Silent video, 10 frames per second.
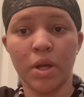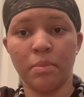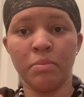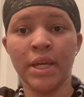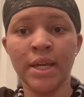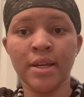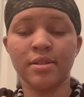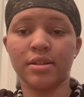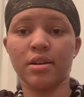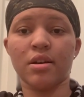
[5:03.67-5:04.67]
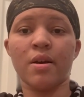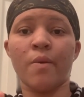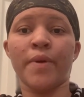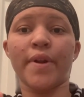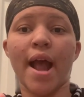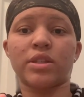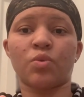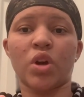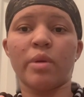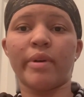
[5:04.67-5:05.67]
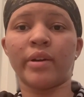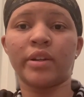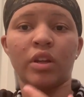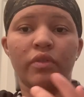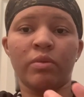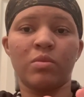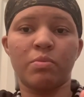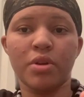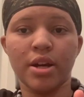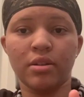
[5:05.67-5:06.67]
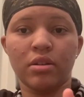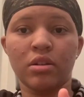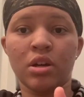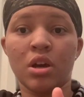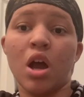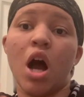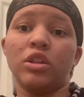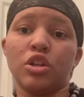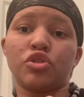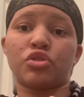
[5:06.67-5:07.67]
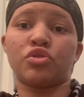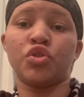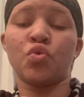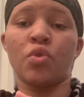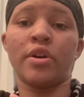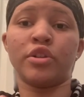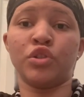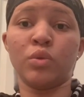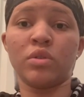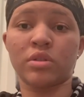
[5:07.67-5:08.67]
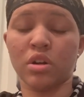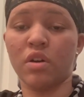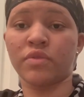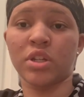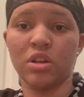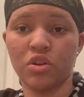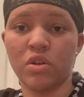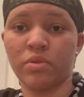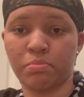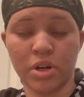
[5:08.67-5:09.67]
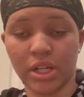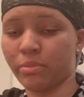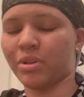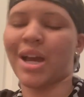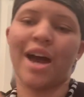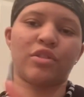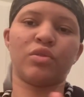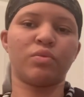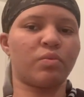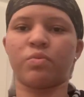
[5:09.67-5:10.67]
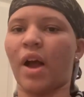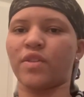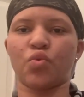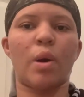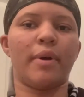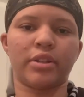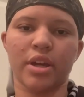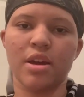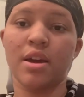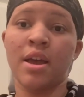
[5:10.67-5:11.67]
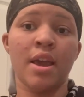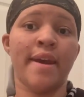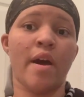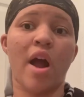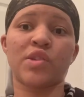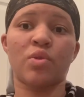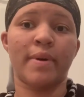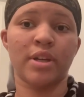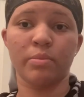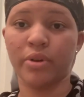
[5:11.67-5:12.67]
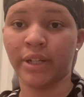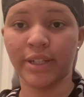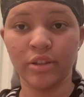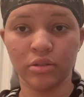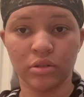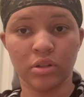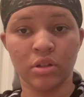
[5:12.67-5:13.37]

me stuff we don't have to worry about getting a female pregnant unless you want to do the stuff to get a girl pregnant. But I don't have to worry about that, and I don't have to worry about getting pregnant either.